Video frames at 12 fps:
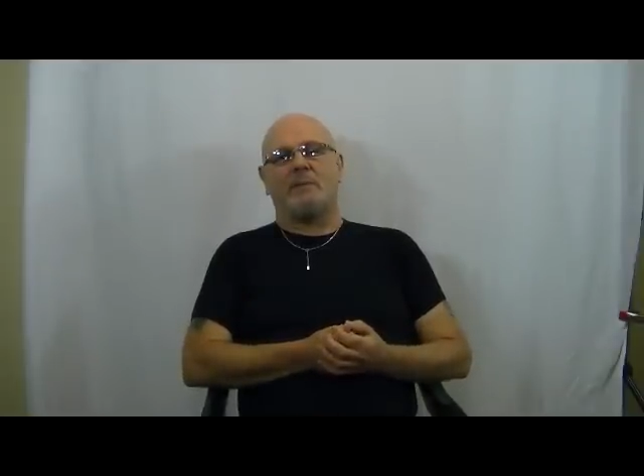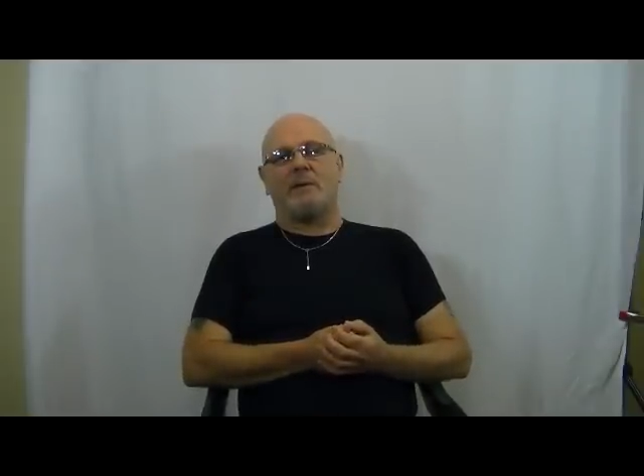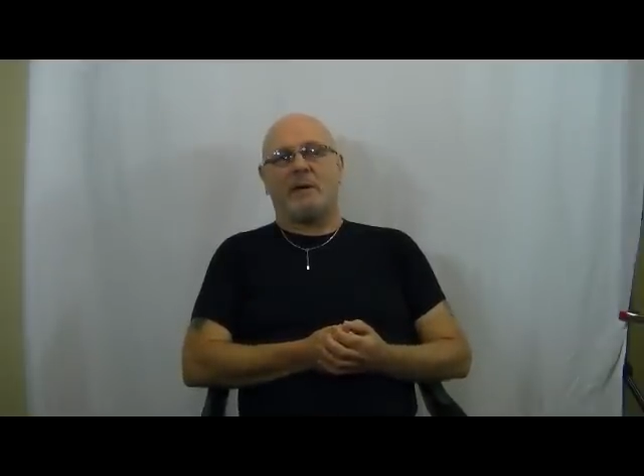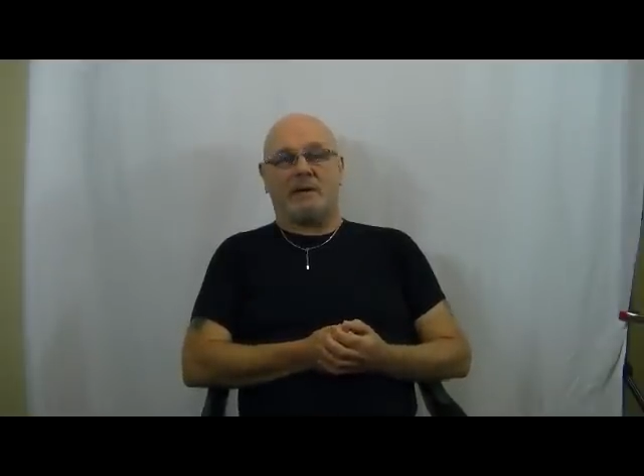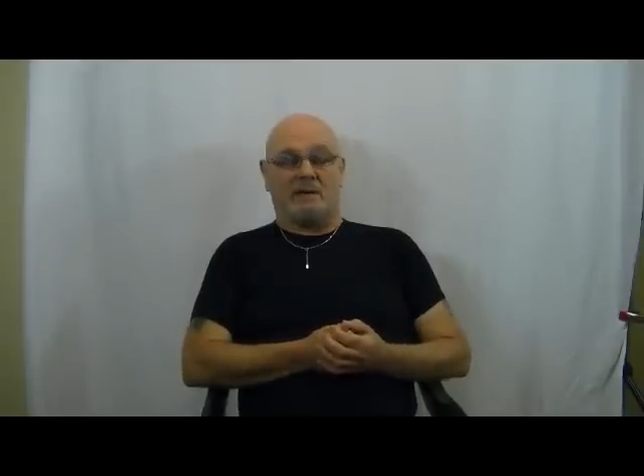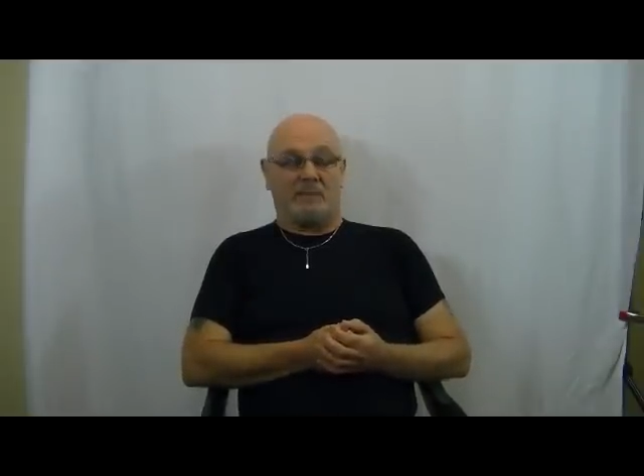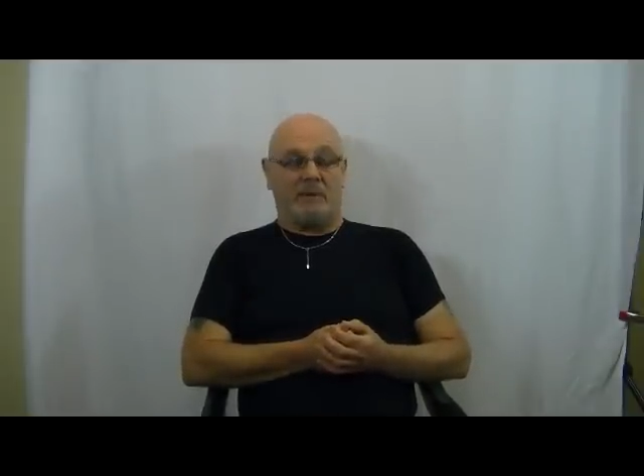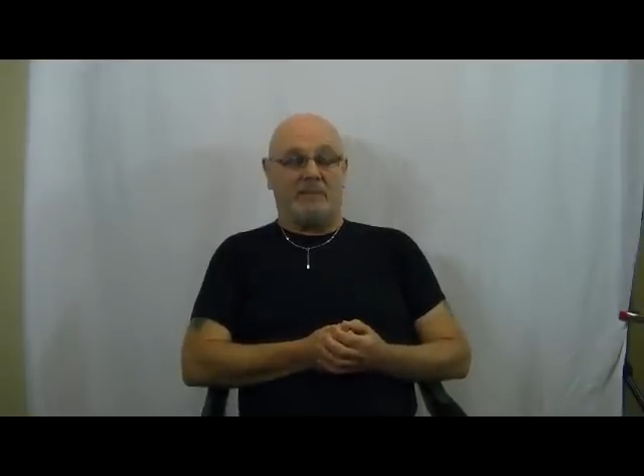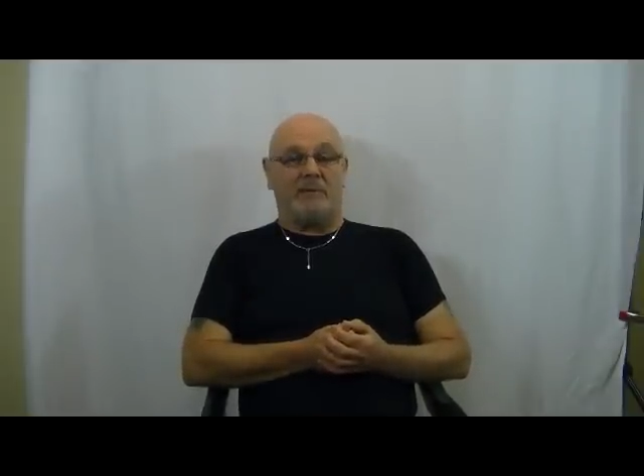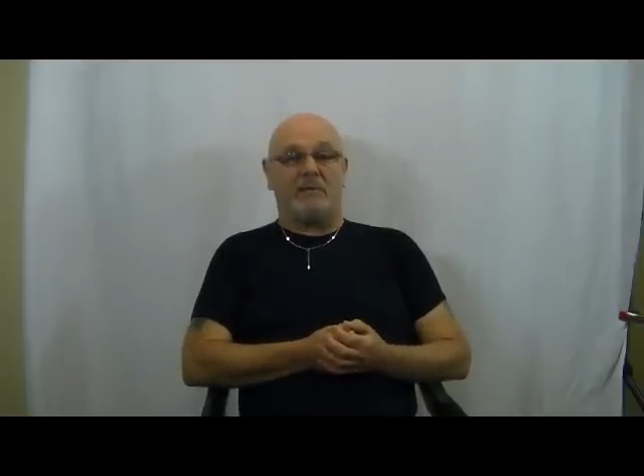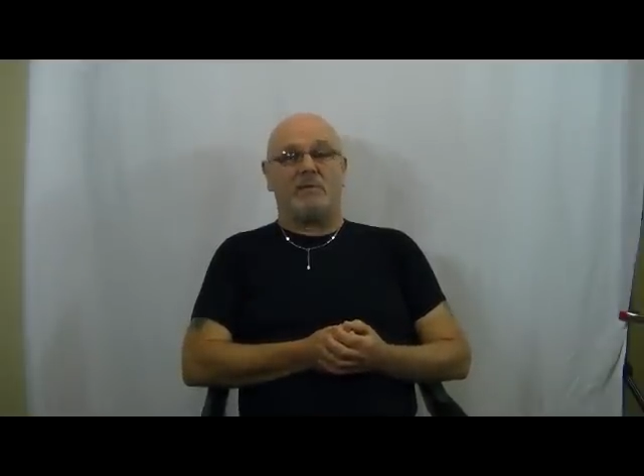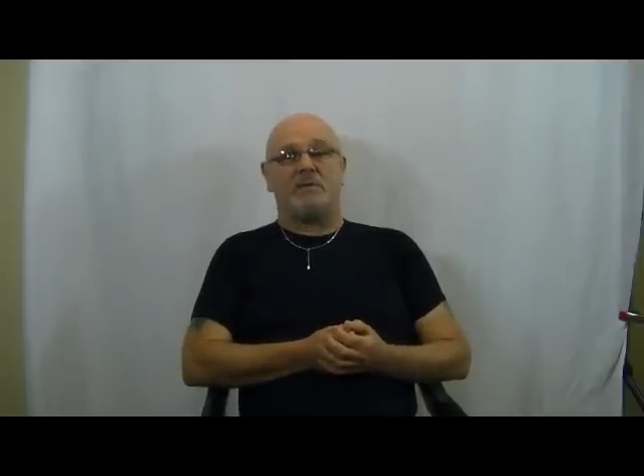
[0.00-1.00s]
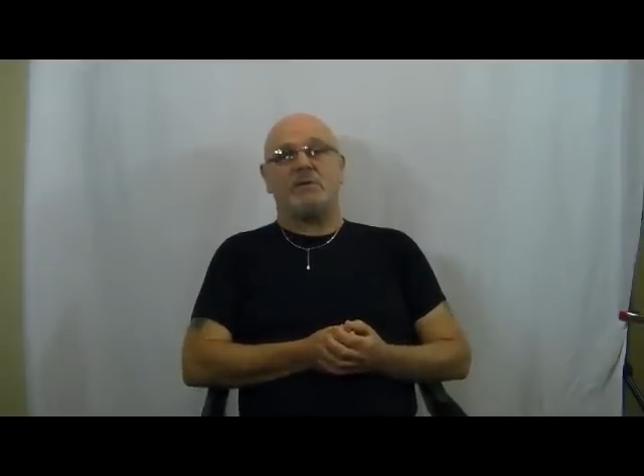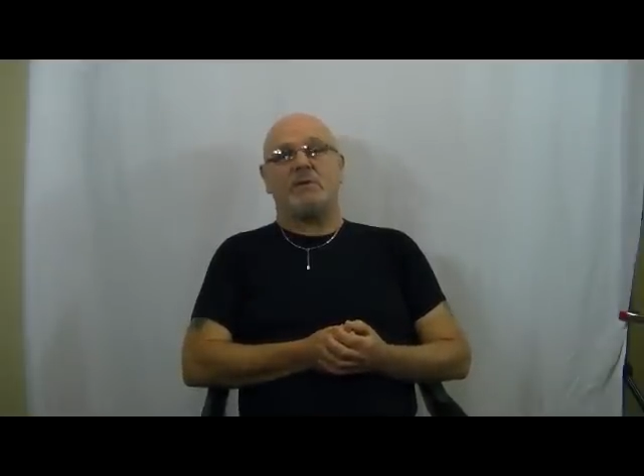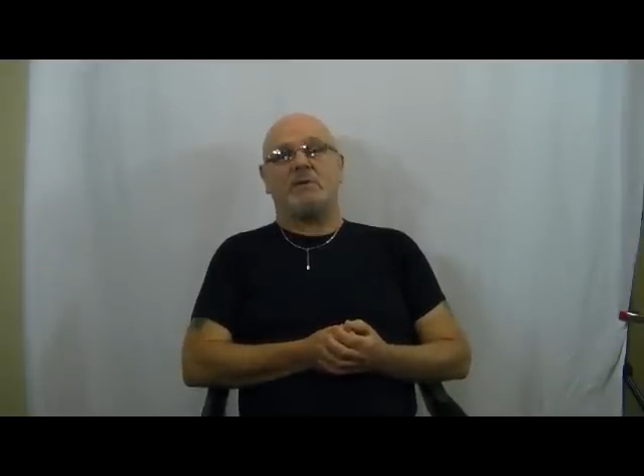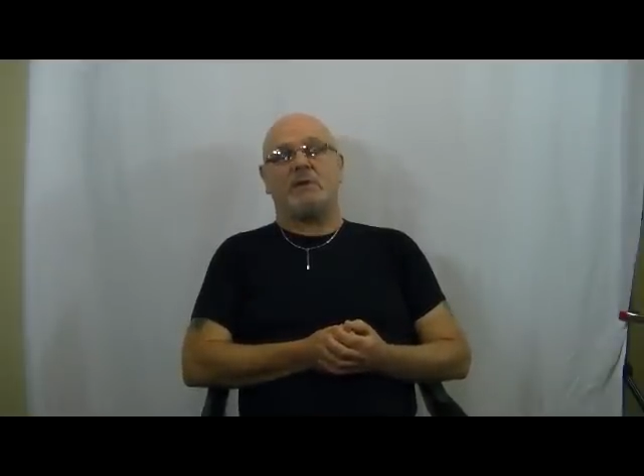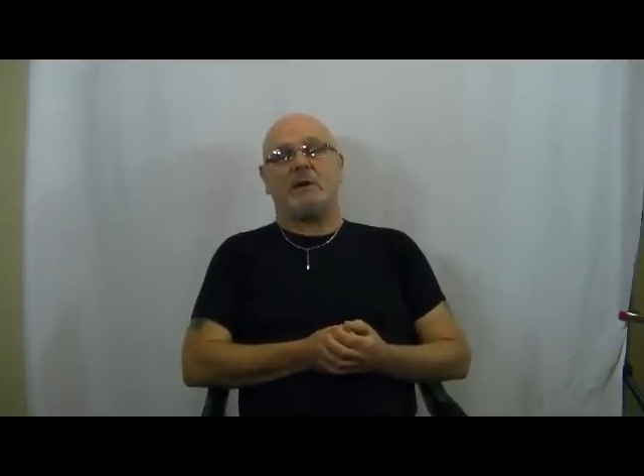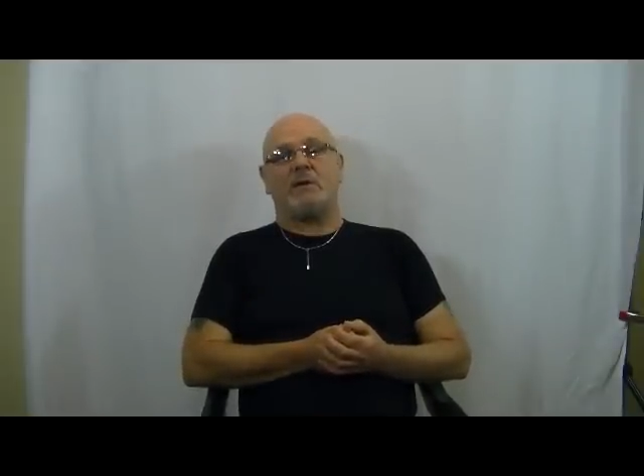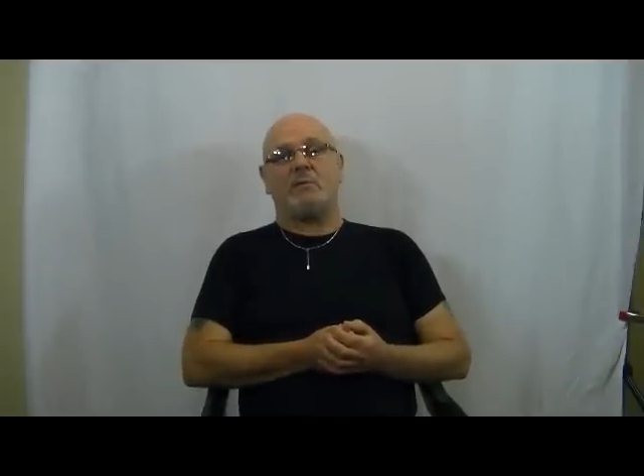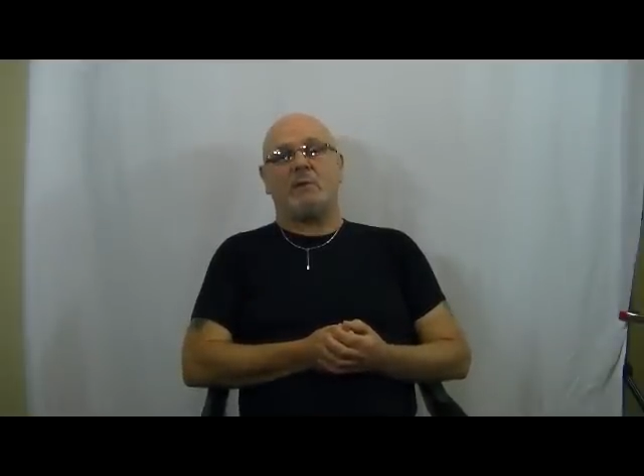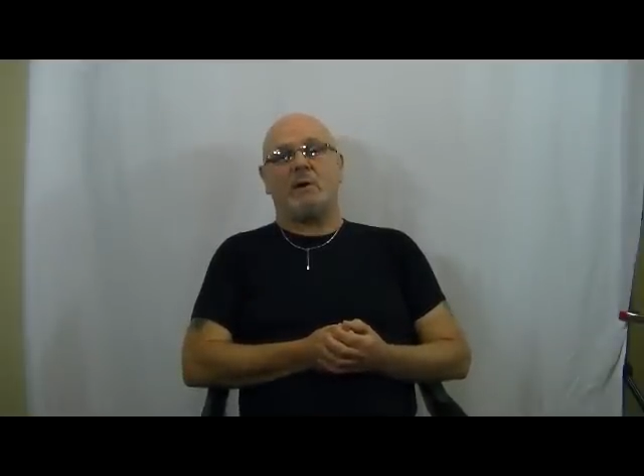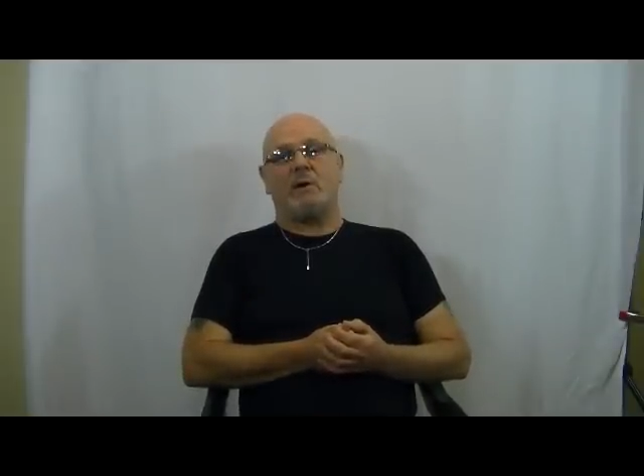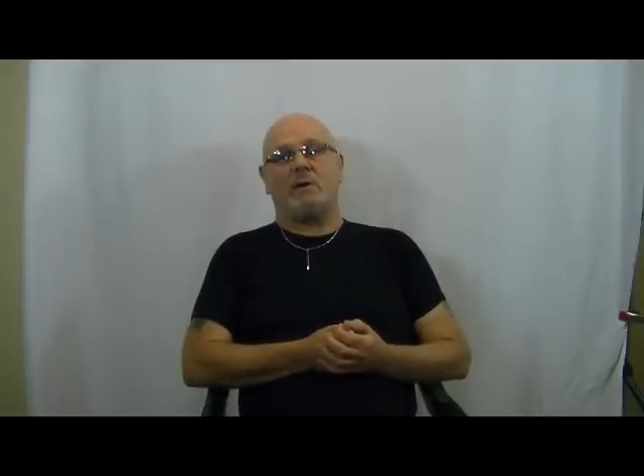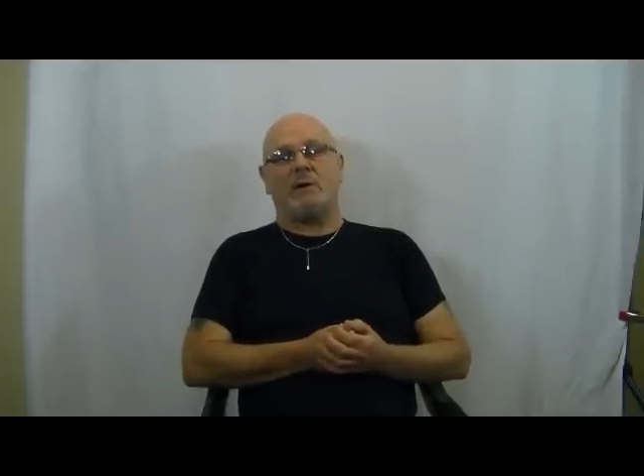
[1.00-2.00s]
but they can be fear-inducing as
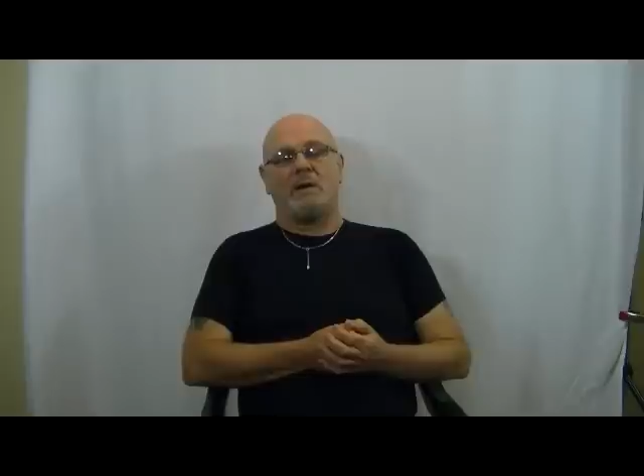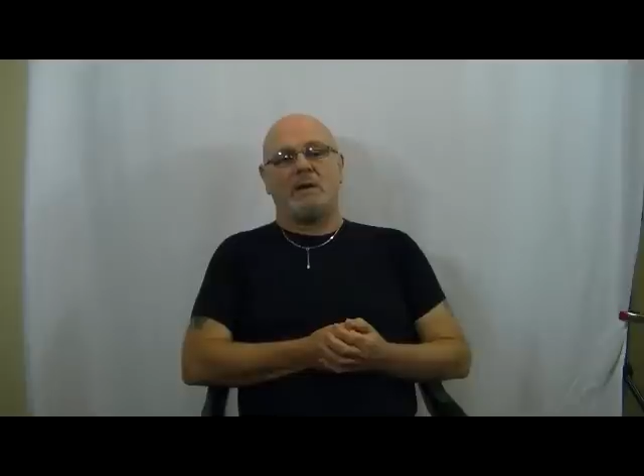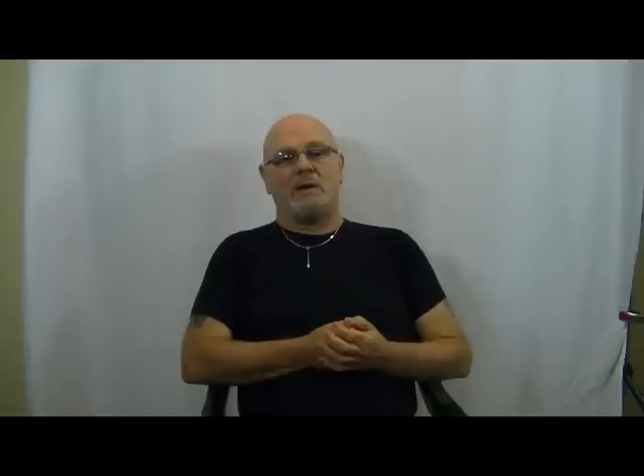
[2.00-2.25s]
well.